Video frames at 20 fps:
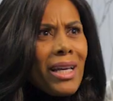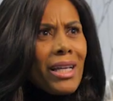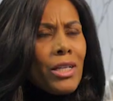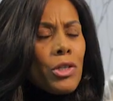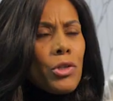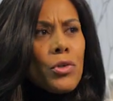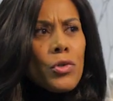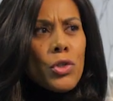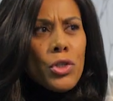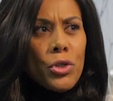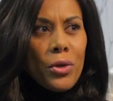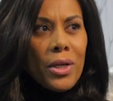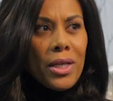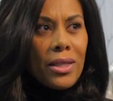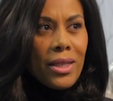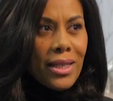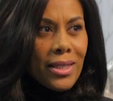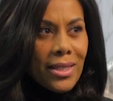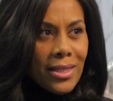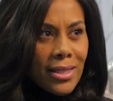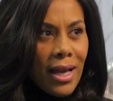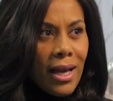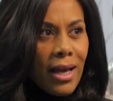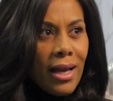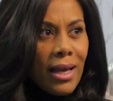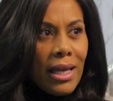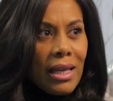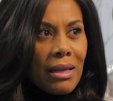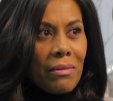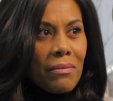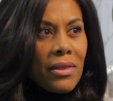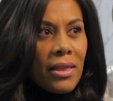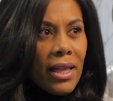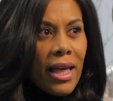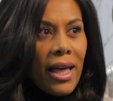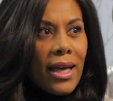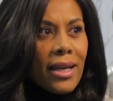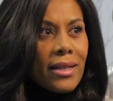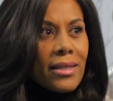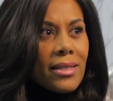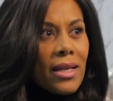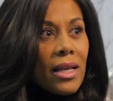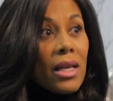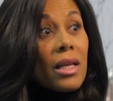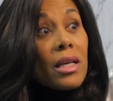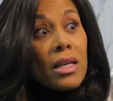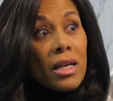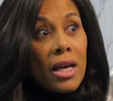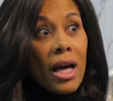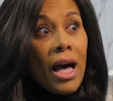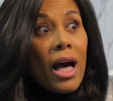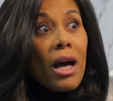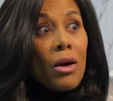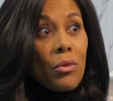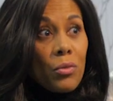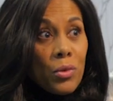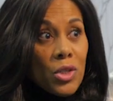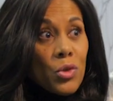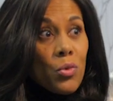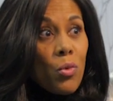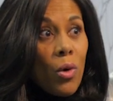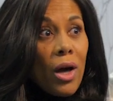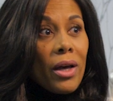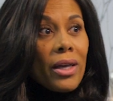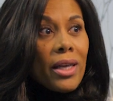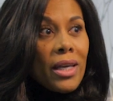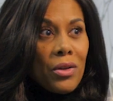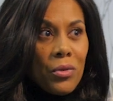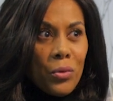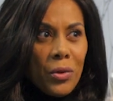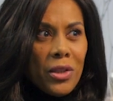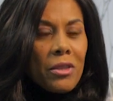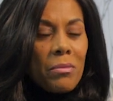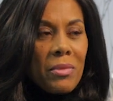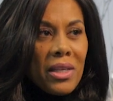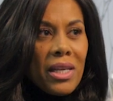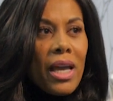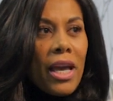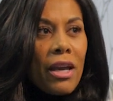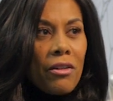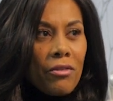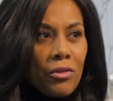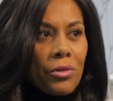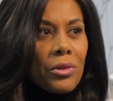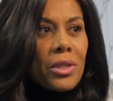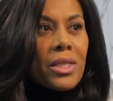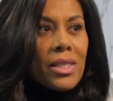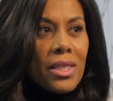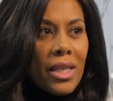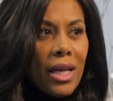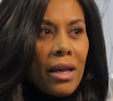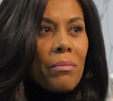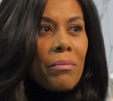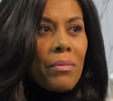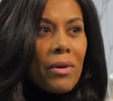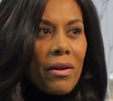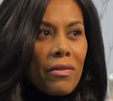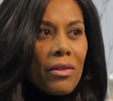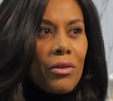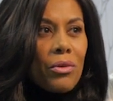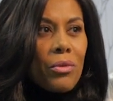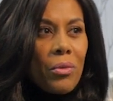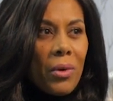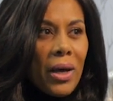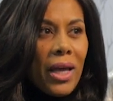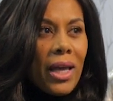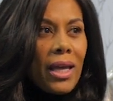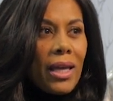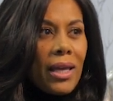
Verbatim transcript: I knew during that time that God was walking with me every step of the way.